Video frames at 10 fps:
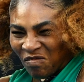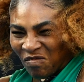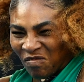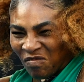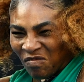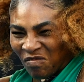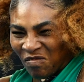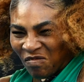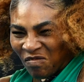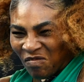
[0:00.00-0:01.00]

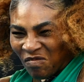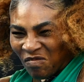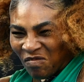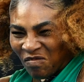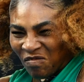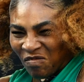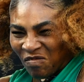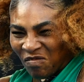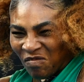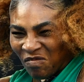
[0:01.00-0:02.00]

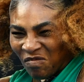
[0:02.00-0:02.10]
Nobody speaks.